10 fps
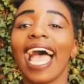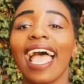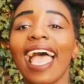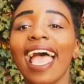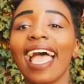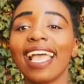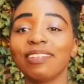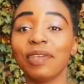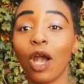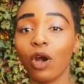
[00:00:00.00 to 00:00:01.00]

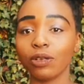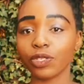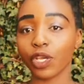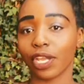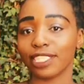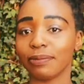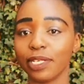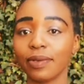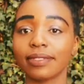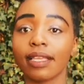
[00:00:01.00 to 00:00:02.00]
And we are also going to be
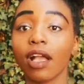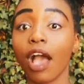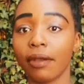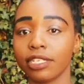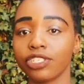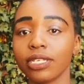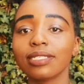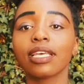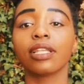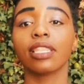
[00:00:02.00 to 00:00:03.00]
using
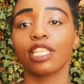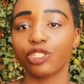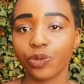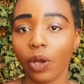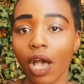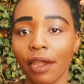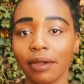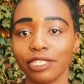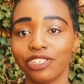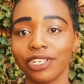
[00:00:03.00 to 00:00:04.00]
oranges, literal
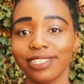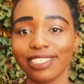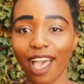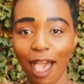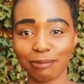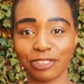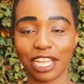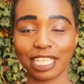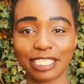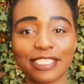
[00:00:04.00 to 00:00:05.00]
oranges,
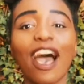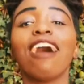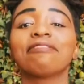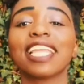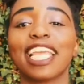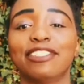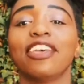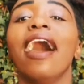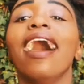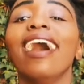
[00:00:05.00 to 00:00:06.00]
objects of
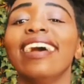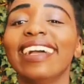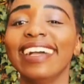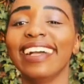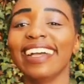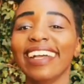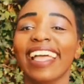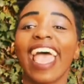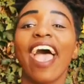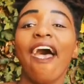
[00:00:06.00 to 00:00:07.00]
nature.
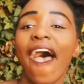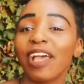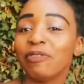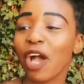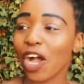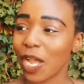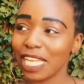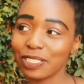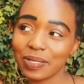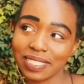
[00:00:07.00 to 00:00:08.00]
And we are
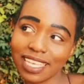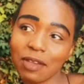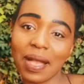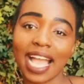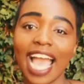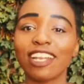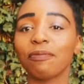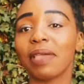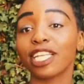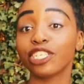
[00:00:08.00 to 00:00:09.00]
going to see what kind
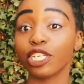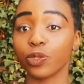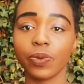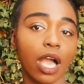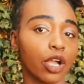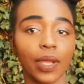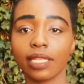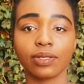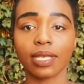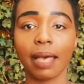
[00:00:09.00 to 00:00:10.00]
of pictures we are
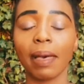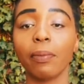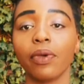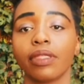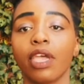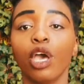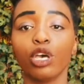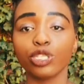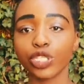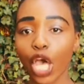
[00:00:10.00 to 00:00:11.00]
going to come up with.
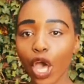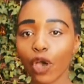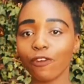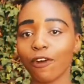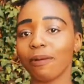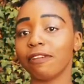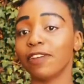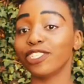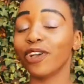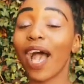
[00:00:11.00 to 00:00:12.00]
So for my
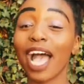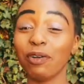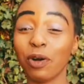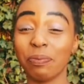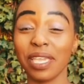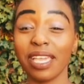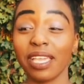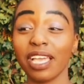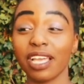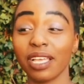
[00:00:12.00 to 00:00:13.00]
video, I will
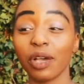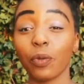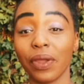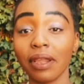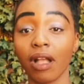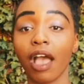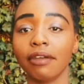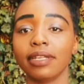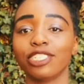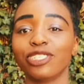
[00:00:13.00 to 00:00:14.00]
be wearing
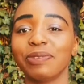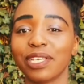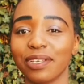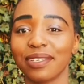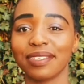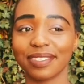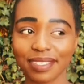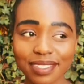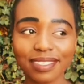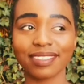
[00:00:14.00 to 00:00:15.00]
orange
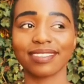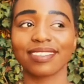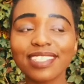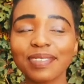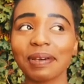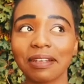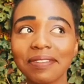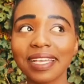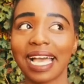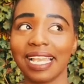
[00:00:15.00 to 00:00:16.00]
because it's one
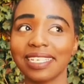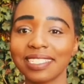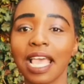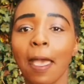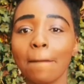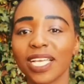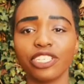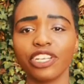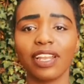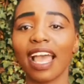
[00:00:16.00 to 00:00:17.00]
of the colors. But
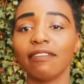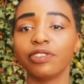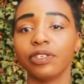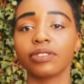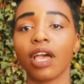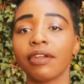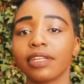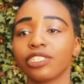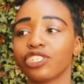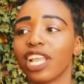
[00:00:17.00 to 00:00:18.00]
you don't have to use
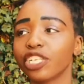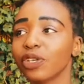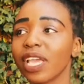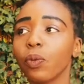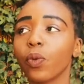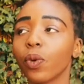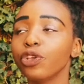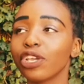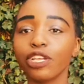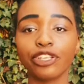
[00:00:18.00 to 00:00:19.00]
orange. Like you
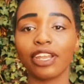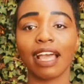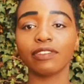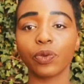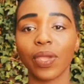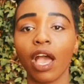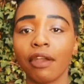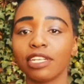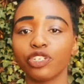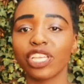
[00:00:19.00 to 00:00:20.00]
don't have to wear
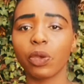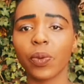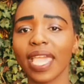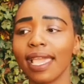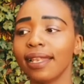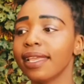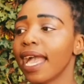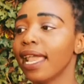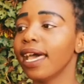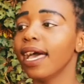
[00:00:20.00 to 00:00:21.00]
orange. You can wear any
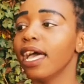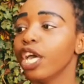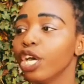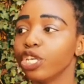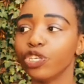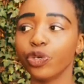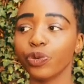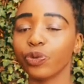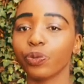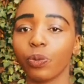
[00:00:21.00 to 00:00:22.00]
color
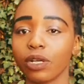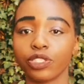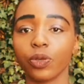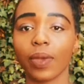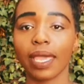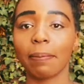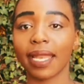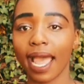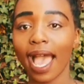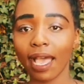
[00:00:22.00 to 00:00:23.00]
you want to wear,
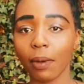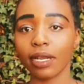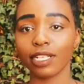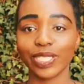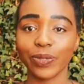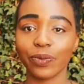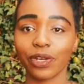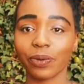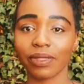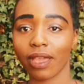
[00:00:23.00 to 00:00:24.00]
but I wanted to
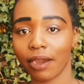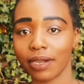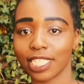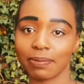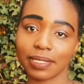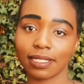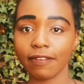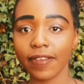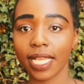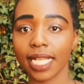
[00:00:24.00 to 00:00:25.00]
work with orange
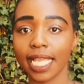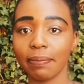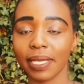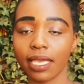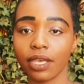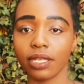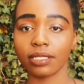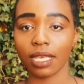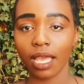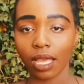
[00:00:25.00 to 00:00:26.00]
specifically
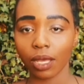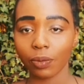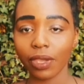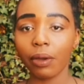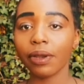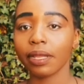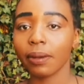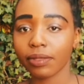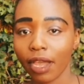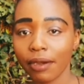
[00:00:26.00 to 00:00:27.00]
because we are working
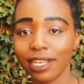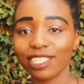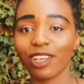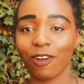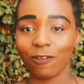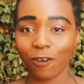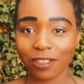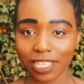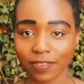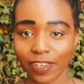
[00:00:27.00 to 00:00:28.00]
with orange
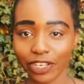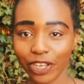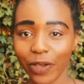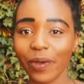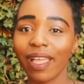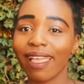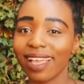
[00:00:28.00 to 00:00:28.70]
for this video.